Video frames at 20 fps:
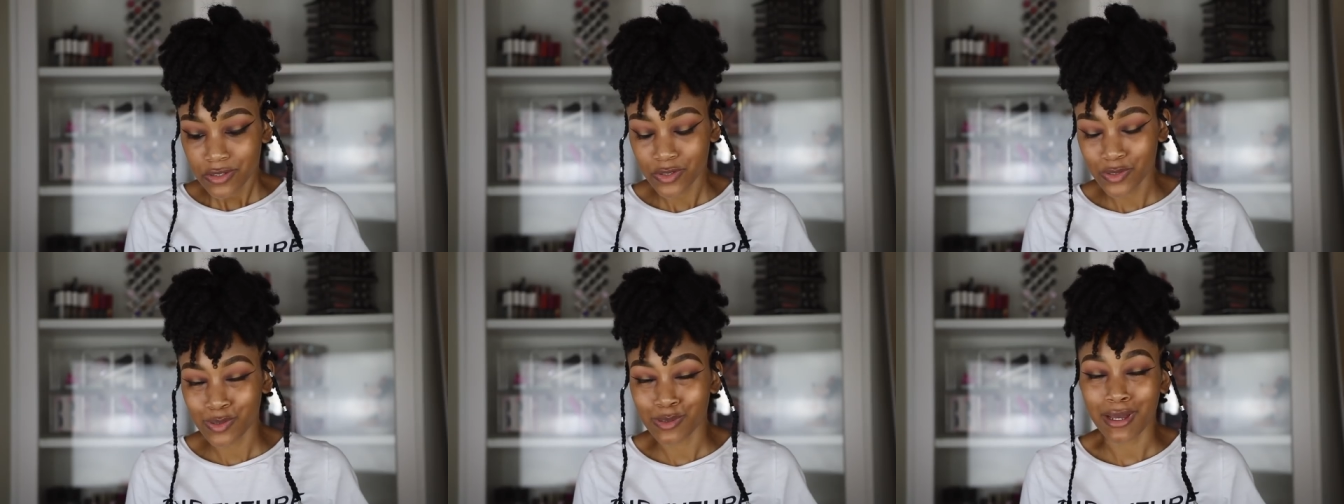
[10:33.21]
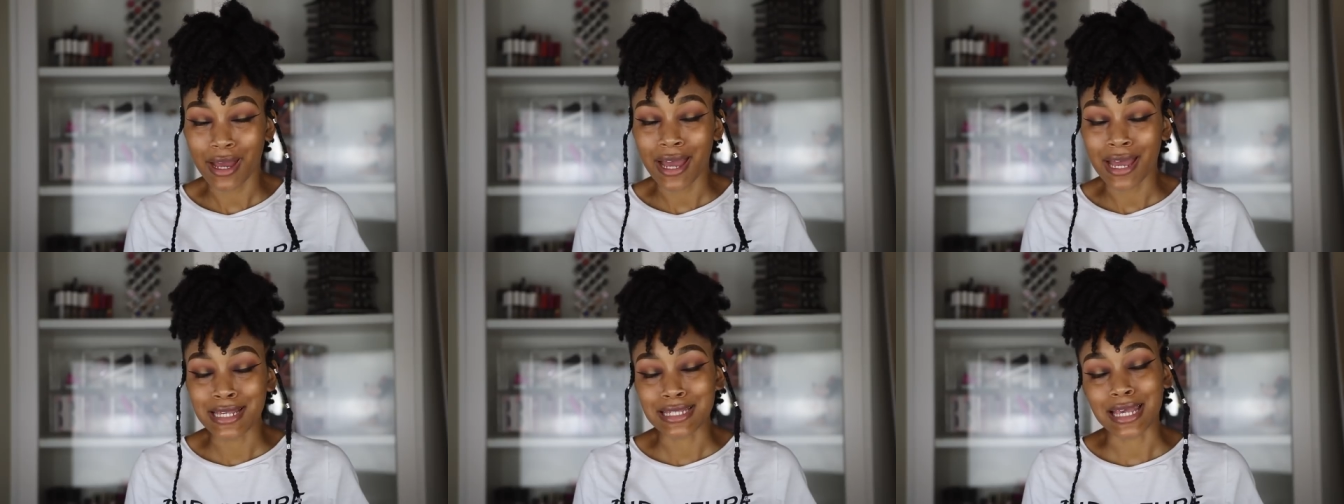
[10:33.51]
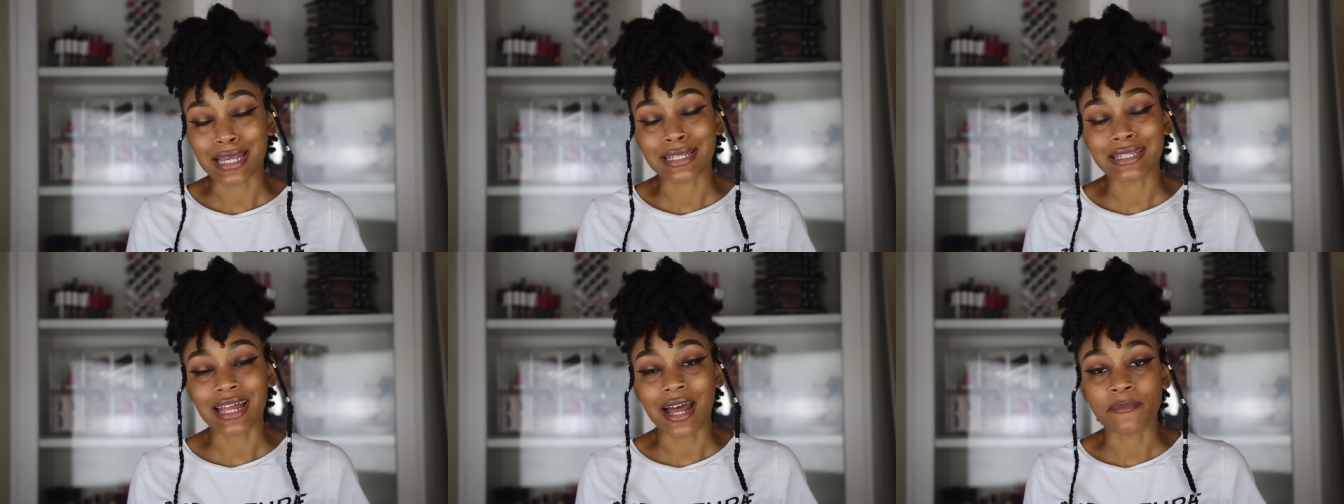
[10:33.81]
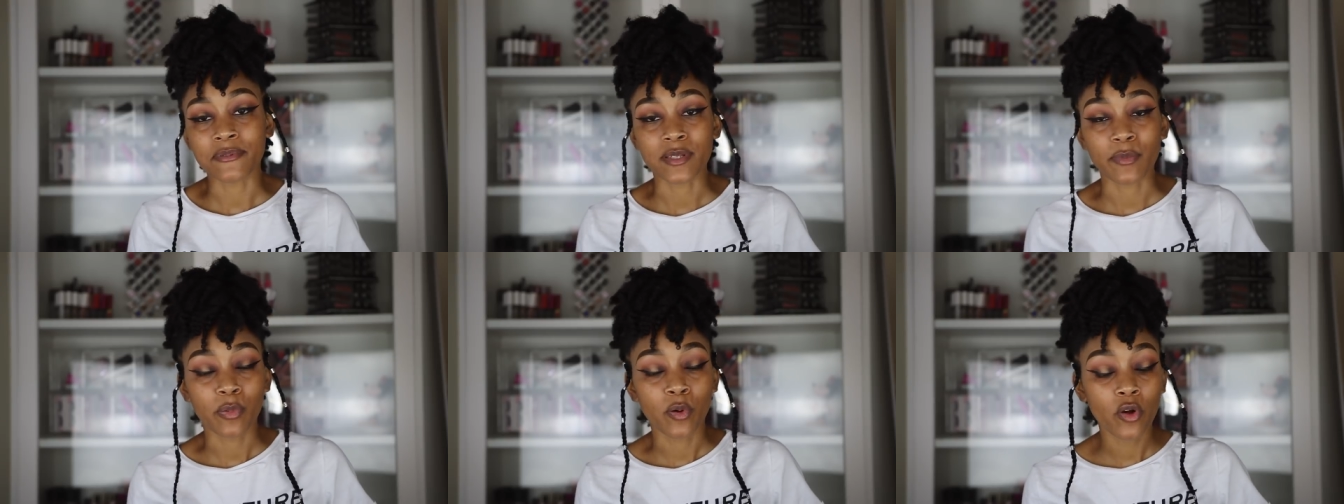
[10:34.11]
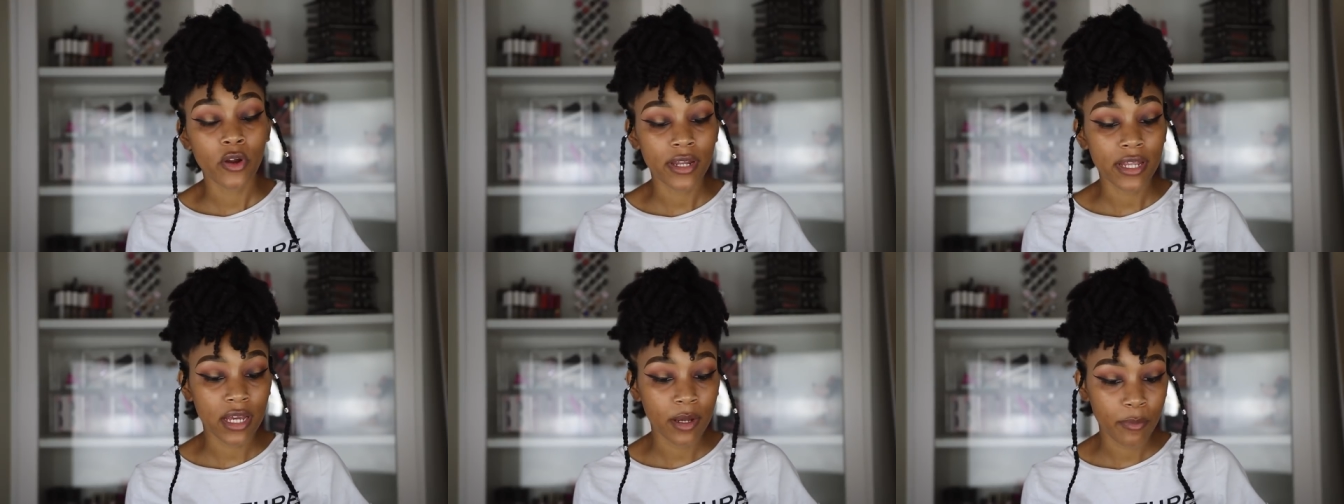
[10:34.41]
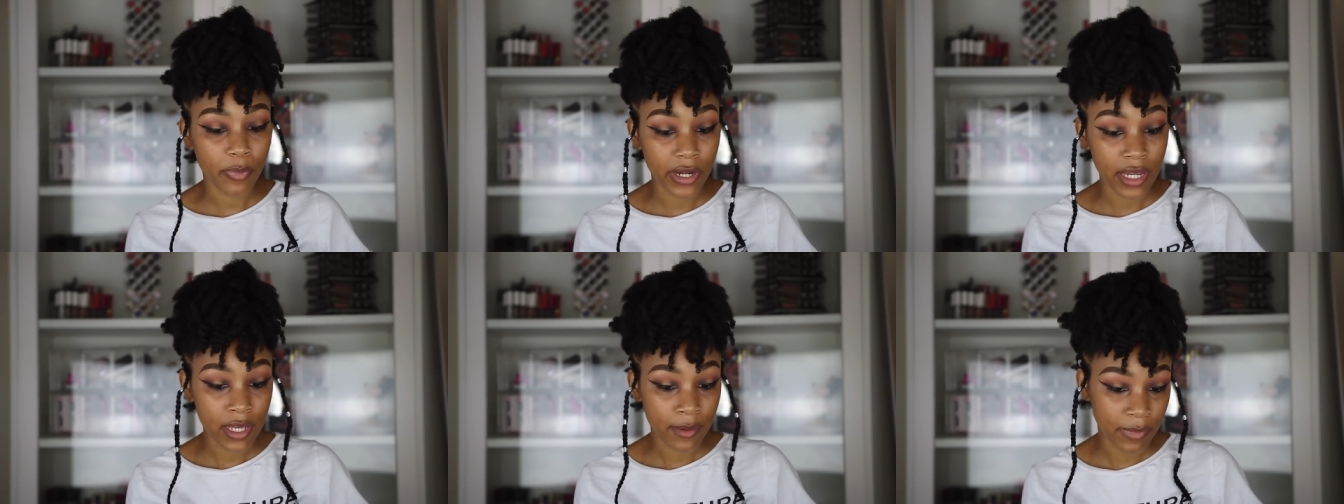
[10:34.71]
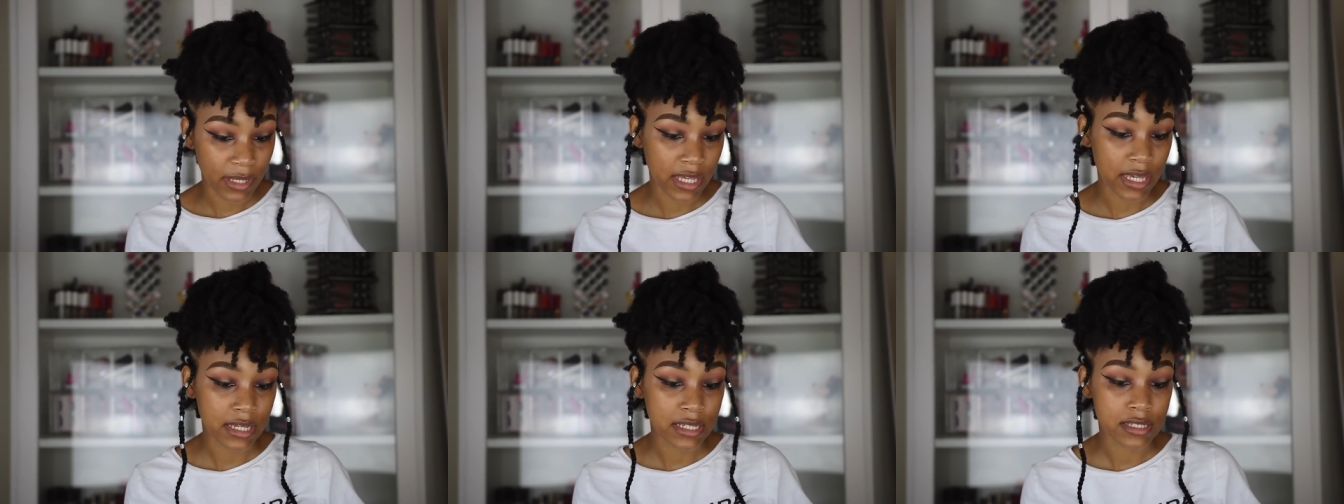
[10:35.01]
Do you guys like stop supporting a brand
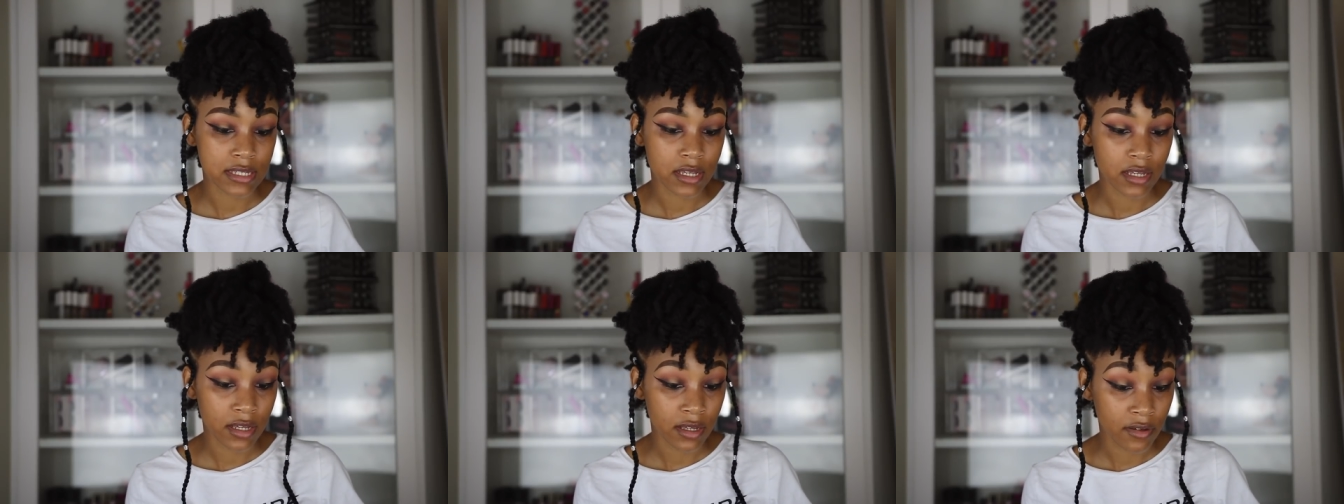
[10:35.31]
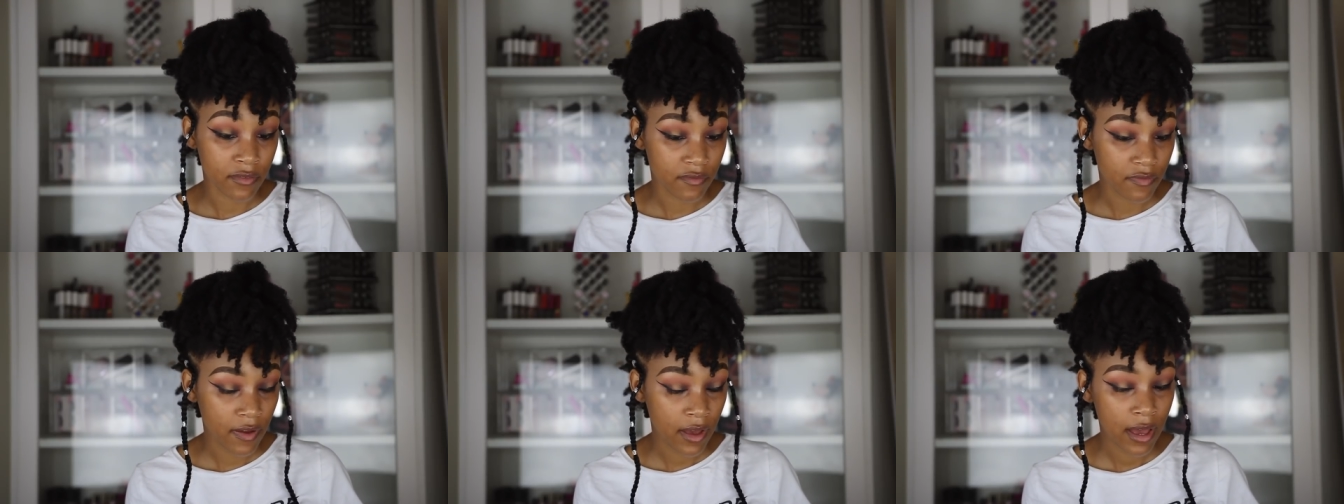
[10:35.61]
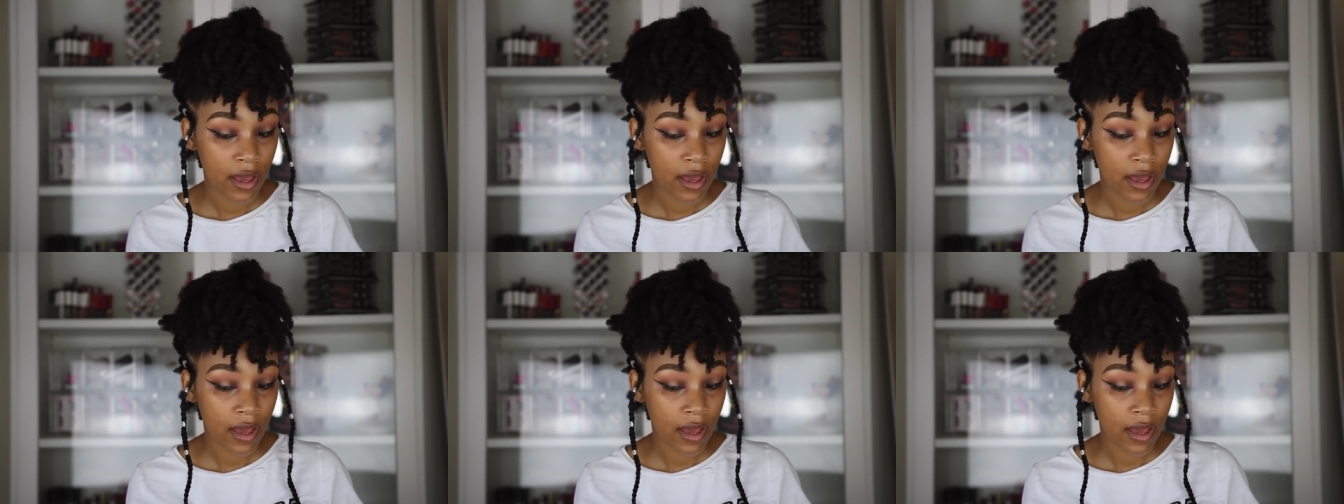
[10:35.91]
because of